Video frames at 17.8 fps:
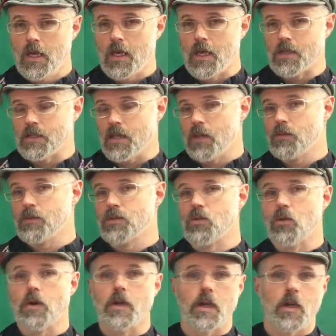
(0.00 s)
As I was
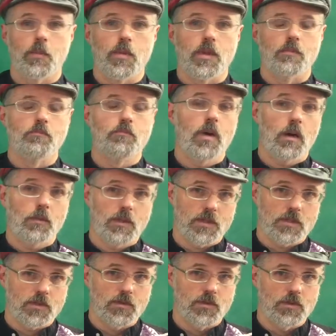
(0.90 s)
growing up in
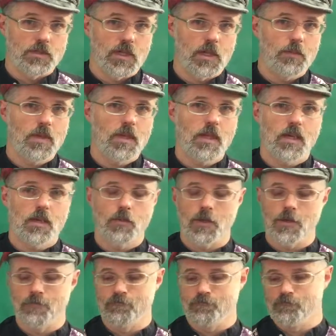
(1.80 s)
public schools, I became
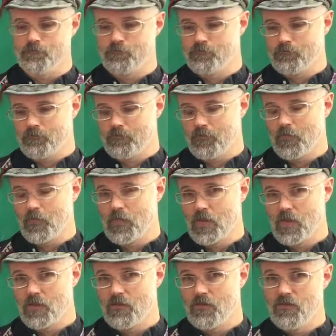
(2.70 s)
a
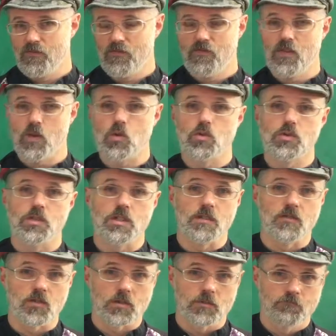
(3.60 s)
faux
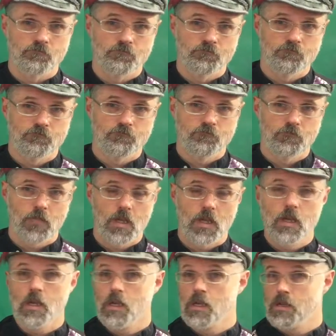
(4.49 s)
achiever.
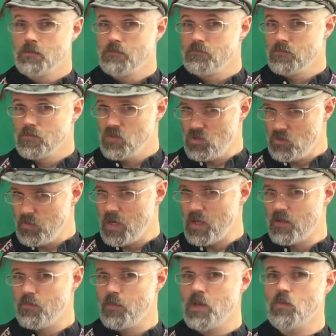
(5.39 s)
You
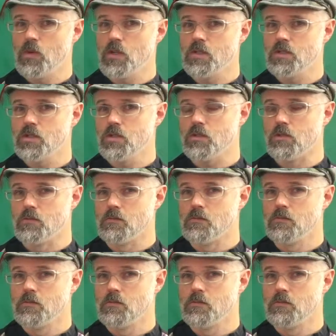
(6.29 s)
might have been one too.